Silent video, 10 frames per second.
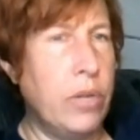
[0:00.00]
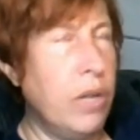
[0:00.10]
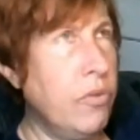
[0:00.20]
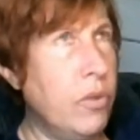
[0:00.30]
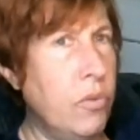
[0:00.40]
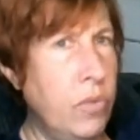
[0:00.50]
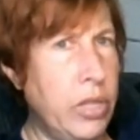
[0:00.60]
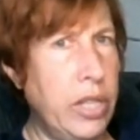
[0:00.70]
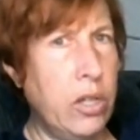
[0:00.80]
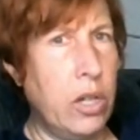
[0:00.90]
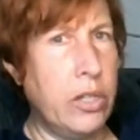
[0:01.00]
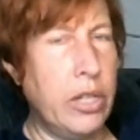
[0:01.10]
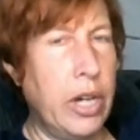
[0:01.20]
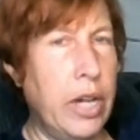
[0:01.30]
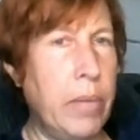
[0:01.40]
Now, for a really long
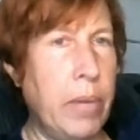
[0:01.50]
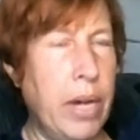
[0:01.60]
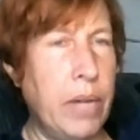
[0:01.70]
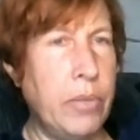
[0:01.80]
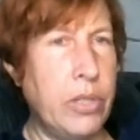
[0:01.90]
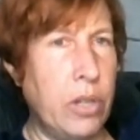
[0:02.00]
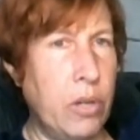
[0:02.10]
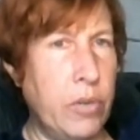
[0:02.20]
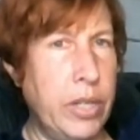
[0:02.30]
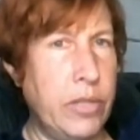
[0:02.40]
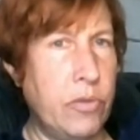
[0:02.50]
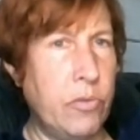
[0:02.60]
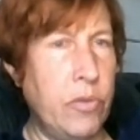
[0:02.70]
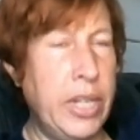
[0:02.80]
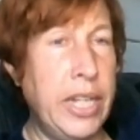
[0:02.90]
time, I was always
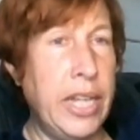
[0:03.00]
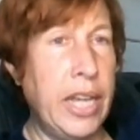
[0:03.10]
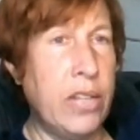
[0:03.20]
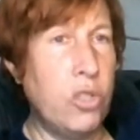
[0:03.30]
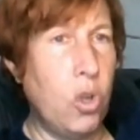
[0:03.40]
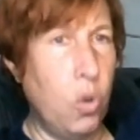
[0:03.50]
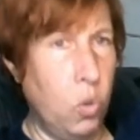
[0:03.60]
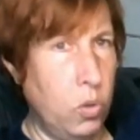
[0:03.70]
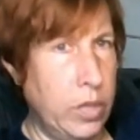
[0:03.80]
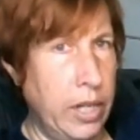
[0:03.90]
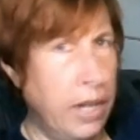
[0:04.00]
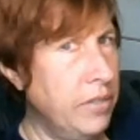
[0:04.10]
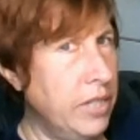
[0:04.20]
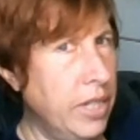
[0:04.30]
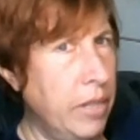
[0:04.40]
reading and told, and I've
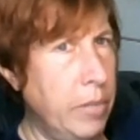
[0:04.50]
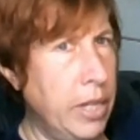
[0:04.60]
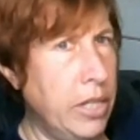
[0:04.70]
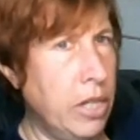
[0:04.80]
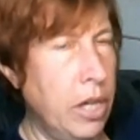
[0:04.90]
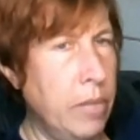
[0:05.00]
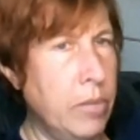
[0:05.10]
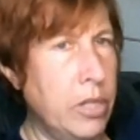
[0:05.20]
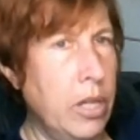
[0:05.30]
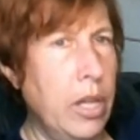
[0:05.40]
seen it many times,